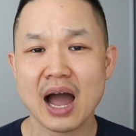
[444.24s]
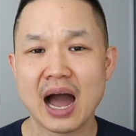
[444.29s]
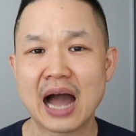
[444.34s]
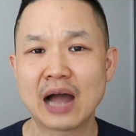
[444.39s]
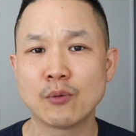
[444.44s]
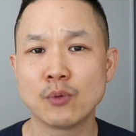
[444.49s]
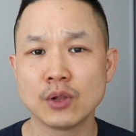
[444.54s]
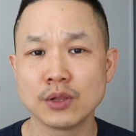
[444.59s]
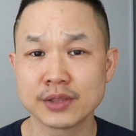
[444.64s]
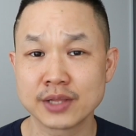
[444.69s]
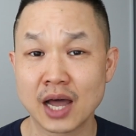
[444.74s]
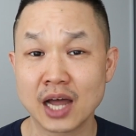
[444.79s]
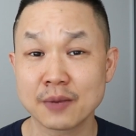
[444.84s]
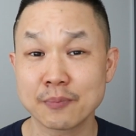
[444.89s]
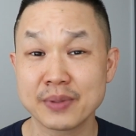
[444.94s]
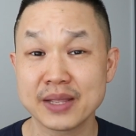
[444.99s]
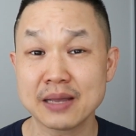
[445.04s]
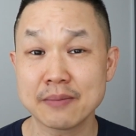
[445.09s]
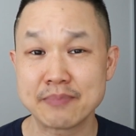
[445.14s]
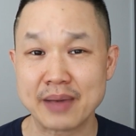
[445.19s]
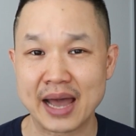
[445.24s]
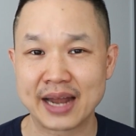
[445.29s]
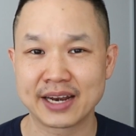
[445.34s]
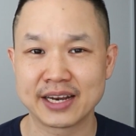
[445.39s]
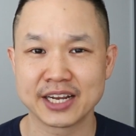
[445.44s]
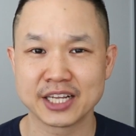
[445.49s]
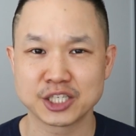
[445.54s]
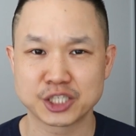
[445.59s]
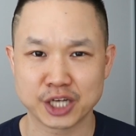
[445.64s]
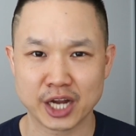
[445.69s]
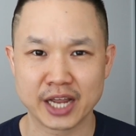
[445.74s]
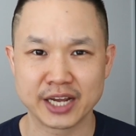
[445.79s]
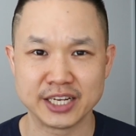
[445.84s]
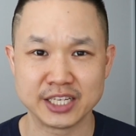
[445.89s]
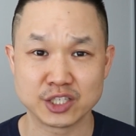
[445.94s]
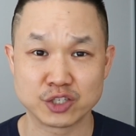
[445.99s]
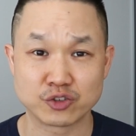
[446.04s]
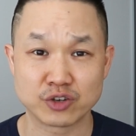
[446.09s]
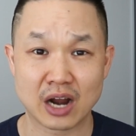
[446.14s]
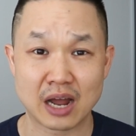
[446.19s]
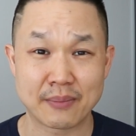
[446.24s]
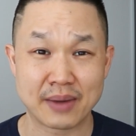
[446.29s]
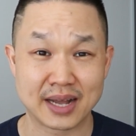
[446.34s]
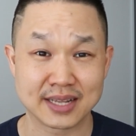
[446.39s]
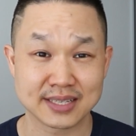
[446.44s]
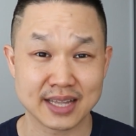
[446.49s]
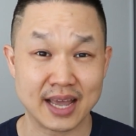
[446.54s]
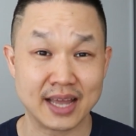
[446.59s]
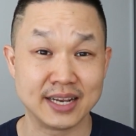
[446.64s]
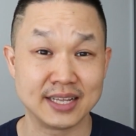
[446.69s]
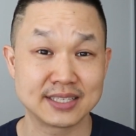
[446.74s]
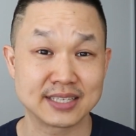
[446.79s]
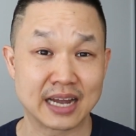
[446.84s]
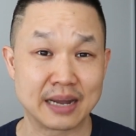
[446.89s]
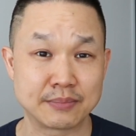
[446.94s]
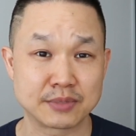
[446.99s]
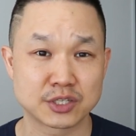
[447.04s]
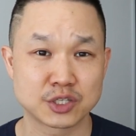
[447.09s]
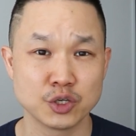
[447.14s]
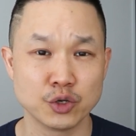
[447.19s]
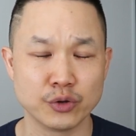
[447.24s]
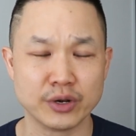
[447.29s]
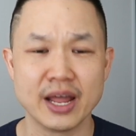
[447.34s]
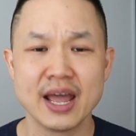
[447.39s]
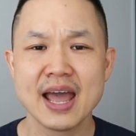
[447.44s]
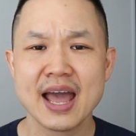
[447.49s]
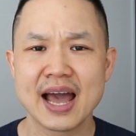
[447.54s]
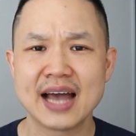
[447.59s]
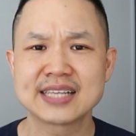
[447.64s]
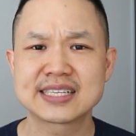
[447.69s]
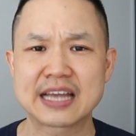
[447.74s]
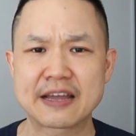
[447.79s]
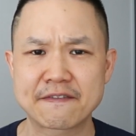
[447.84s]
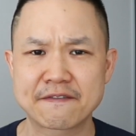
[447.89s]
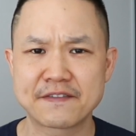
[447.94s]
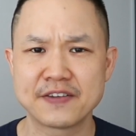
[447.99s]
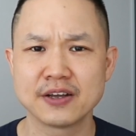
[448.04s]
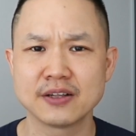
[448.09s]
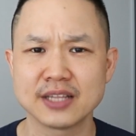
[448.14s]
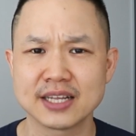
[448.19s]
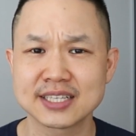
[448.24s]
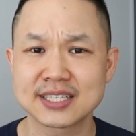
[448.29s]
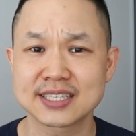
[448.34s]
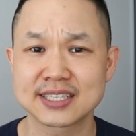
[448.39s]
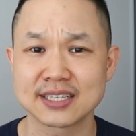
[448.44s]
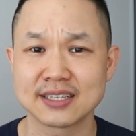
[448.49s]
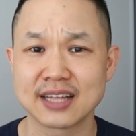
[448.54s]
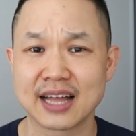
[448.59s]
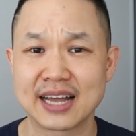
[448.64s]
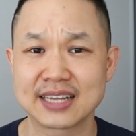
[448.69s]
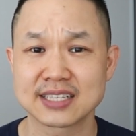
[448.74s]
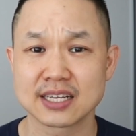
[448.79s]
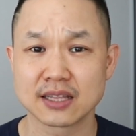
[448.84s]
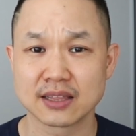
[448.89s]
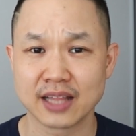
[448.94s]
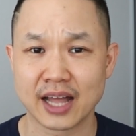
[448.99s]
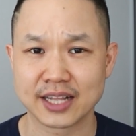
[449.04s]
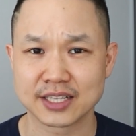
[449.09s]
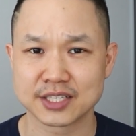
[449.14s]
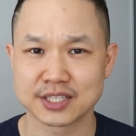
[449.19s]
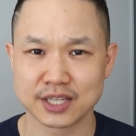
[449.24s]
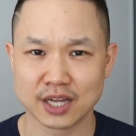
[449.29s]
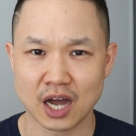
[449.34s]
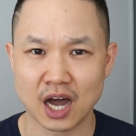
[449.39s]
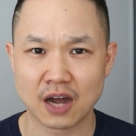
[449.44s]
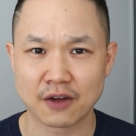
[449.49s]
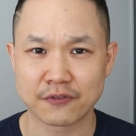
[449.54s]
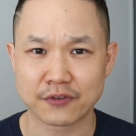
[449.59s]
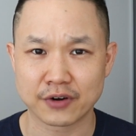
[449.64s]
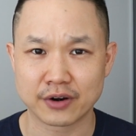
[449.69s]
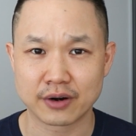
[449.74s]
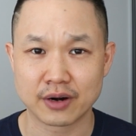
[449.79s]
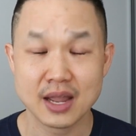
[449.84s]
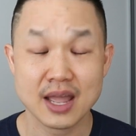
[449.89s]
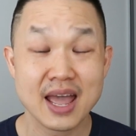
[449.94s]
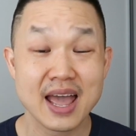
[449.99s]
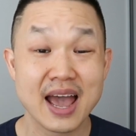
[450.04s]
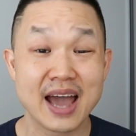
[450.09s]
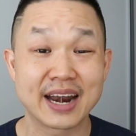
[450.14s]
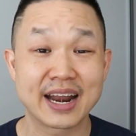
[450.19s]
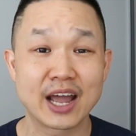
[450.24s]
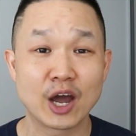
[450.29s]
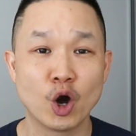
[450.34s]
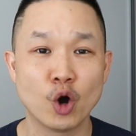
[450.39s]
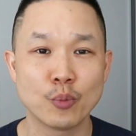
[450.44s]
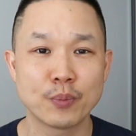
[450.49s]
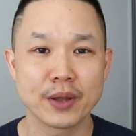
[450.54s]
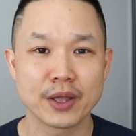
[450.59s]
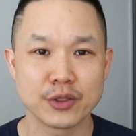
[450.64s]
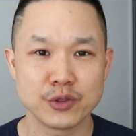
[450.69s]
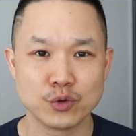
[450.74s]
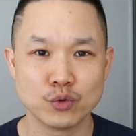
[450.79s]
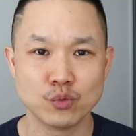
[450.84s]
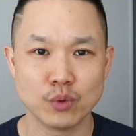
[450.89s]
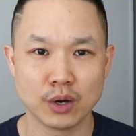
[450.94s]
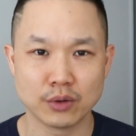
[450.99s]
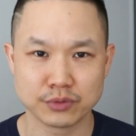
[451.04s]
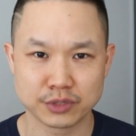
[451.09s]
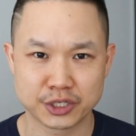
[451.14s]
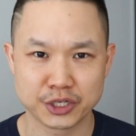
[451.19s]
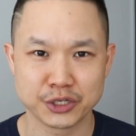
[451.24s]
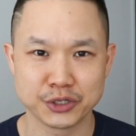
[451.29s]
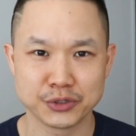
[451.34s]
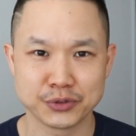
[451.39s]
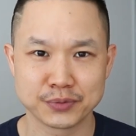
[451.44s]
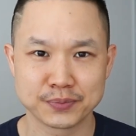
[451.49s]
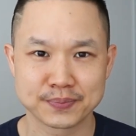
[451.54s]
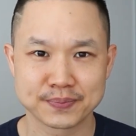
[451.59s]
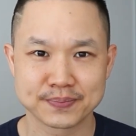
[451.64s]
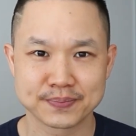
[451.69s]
I will not be abandoning Chinese dramas anytime soon, as I feel it still has lots to offer, and I hope you won't too.